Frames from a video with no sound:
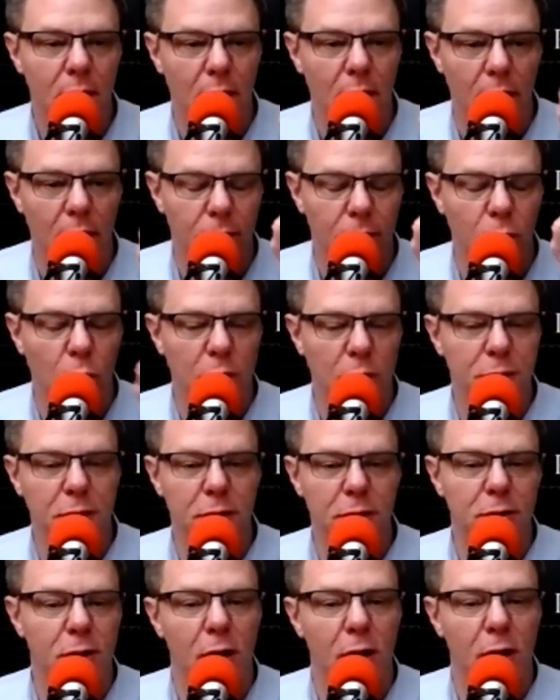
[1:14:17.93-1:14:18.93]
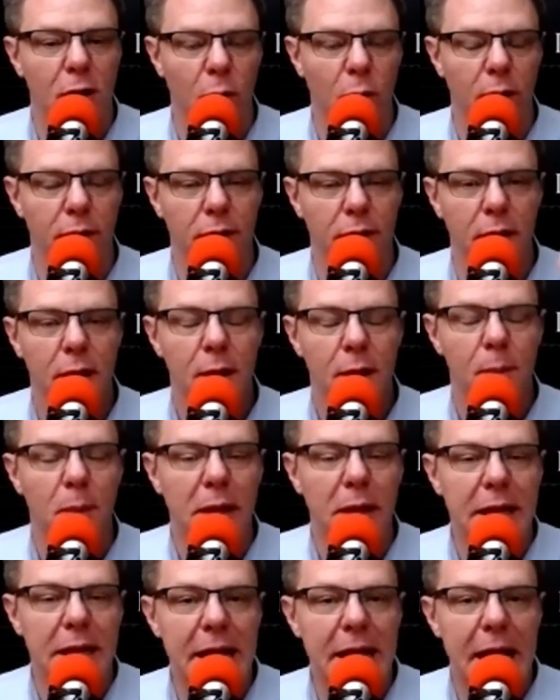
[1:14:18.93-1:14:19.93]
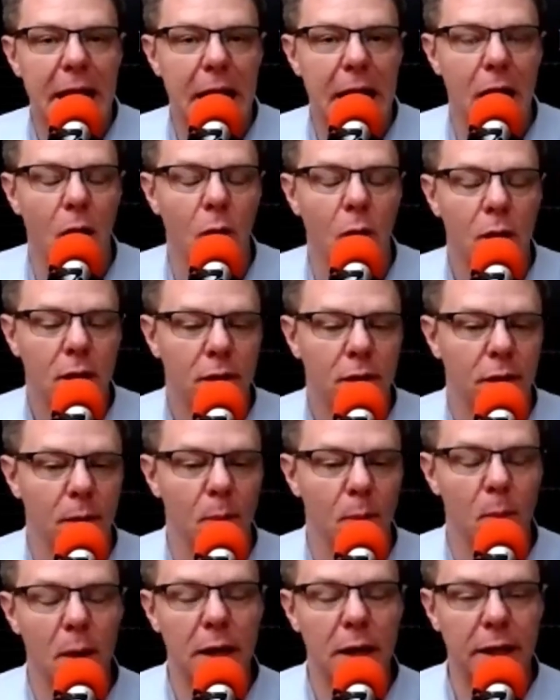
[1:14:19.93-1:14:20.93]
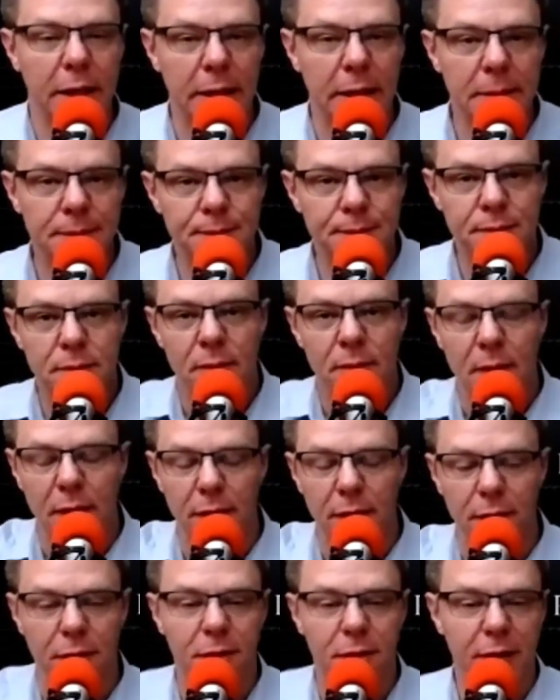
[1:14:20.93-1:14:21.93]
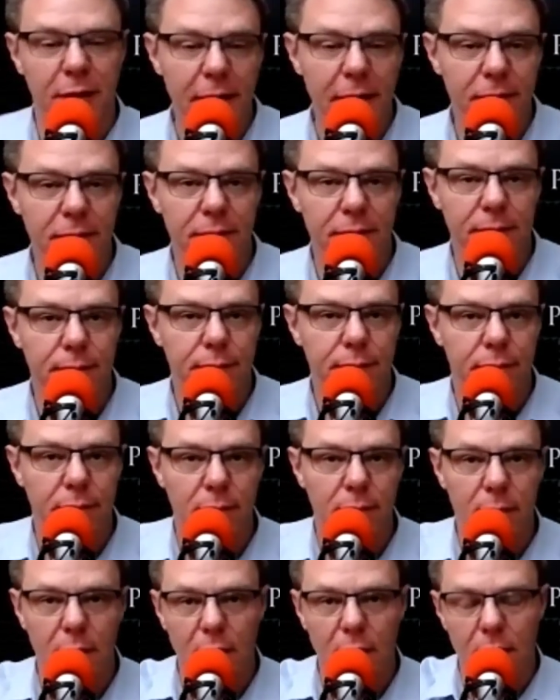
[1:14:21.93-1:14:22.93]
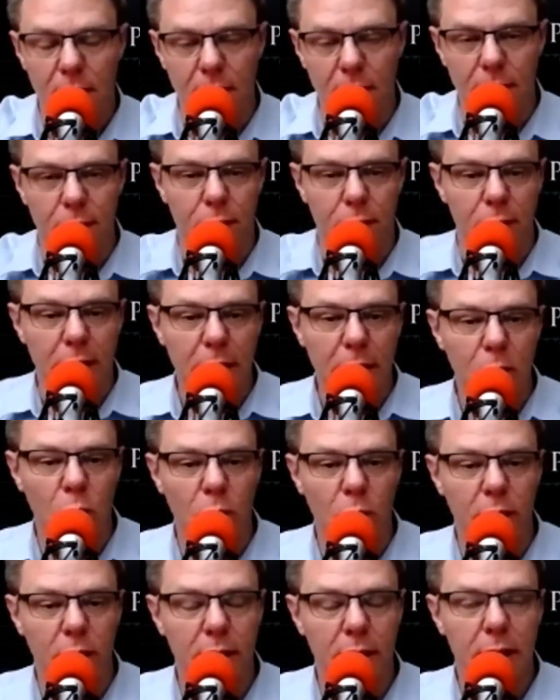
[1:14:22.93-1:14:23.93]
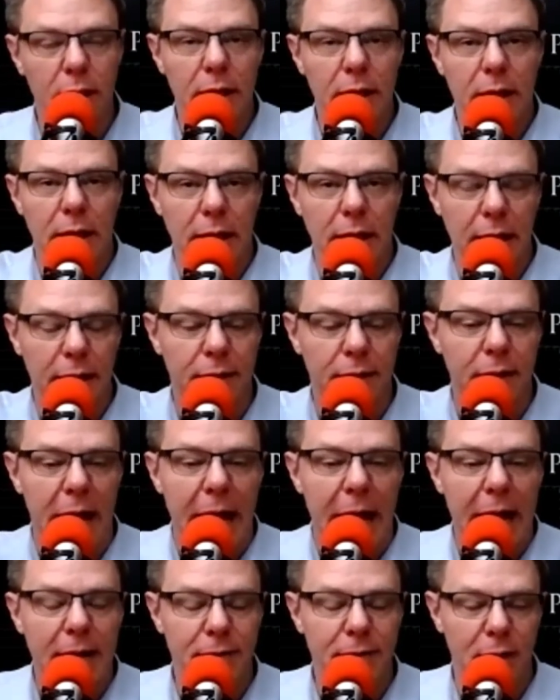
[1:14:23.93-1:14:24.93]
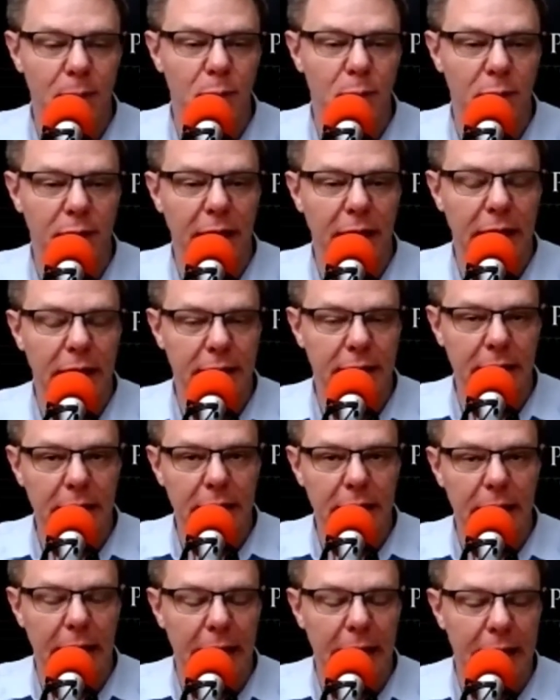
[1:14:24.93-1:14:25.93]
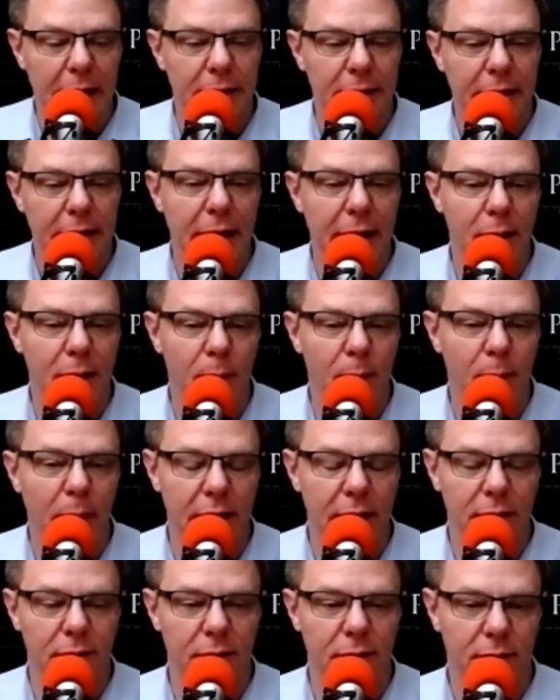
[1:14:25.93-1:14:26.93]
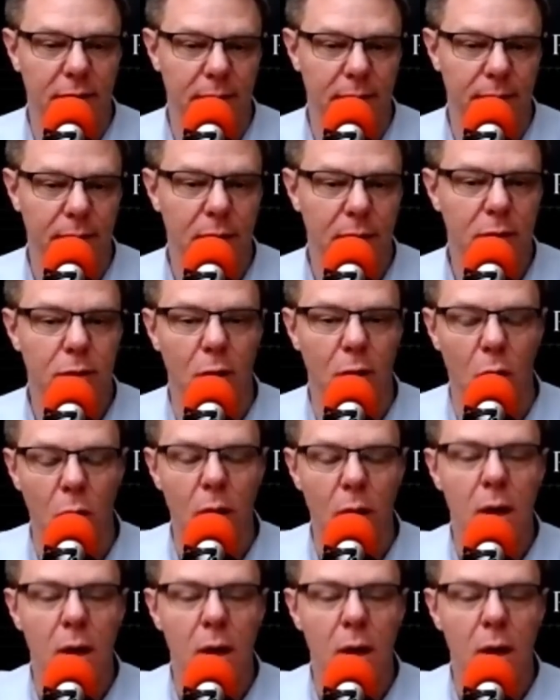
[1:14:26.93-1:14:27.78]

to what she started with, but now the money is safe, it's liquid, it's asset protected, and it's out of the banking system. So